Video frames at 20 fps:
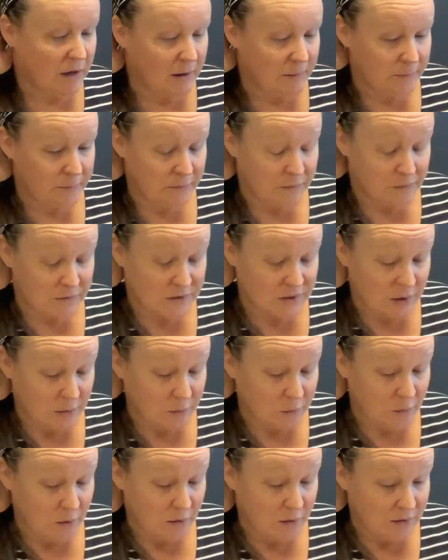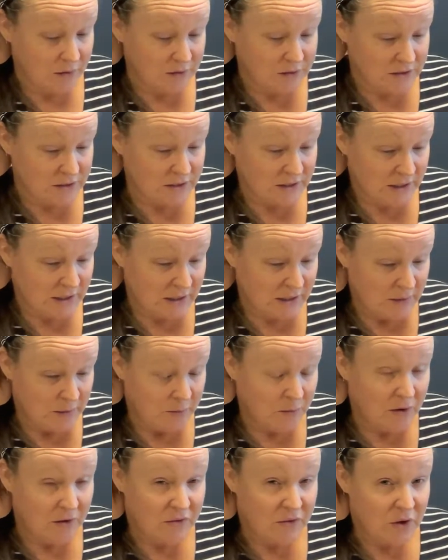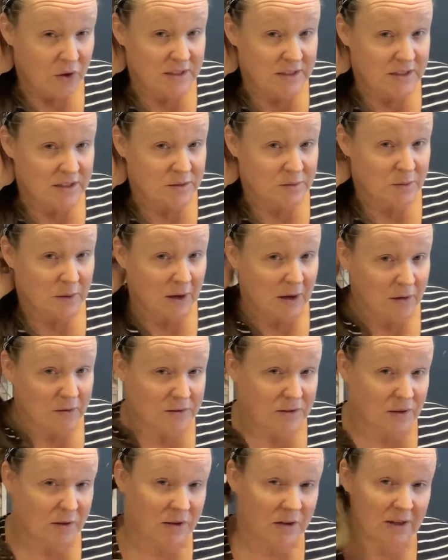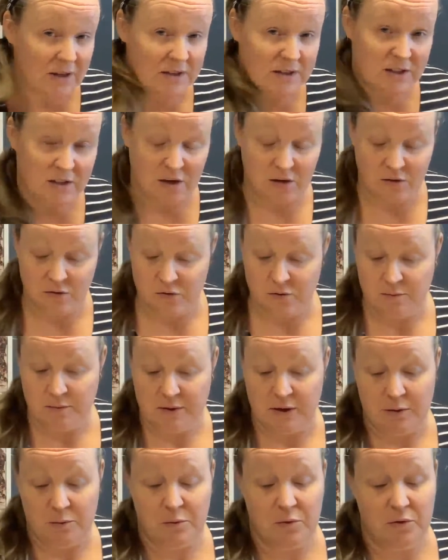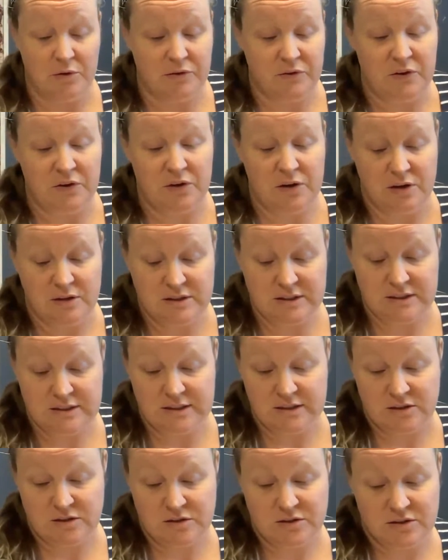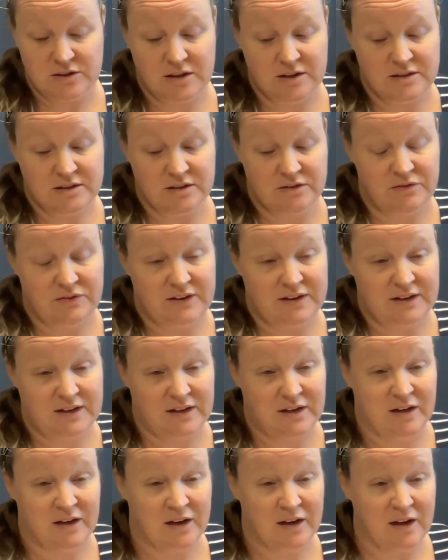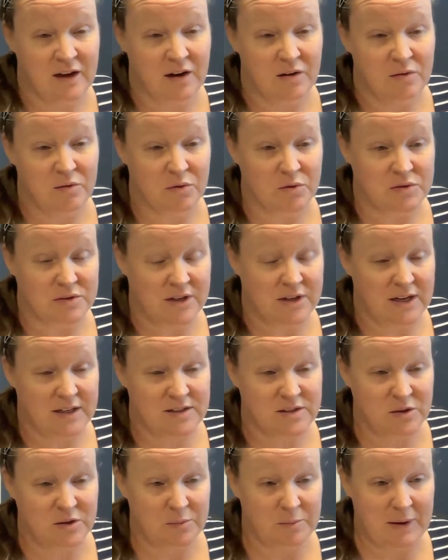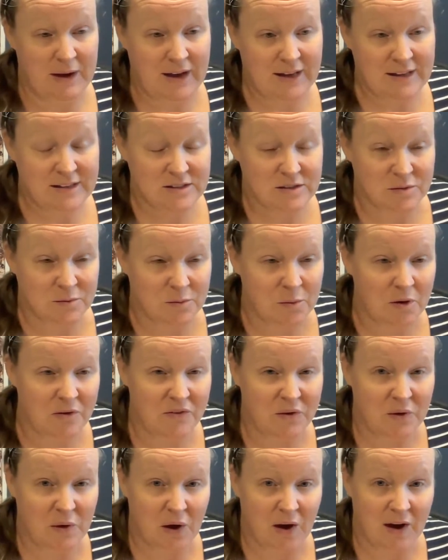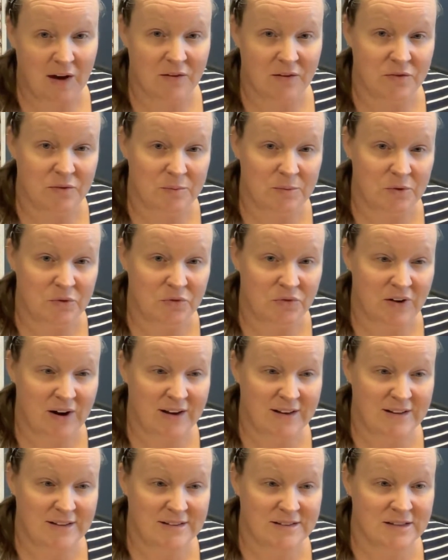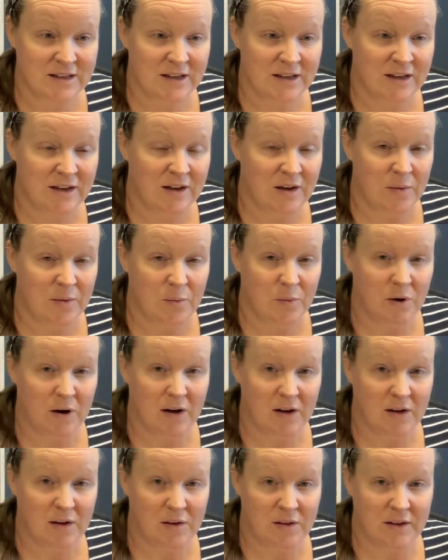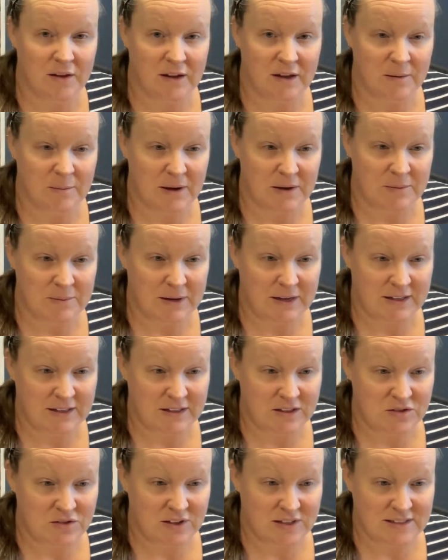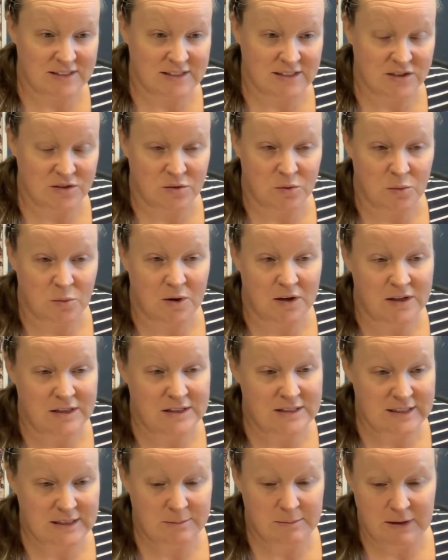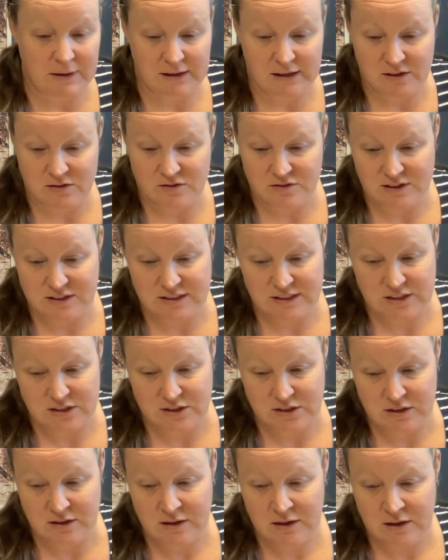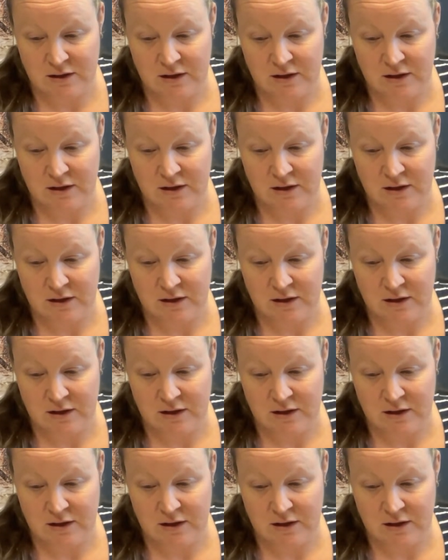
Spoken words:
So what have you noticed as well? So I'd like to know from you, what have you noticed since you started feeding a raw diet to your pets, or what have you heard from your friends, and why are you thinking about making that transition, or why you did make that transition?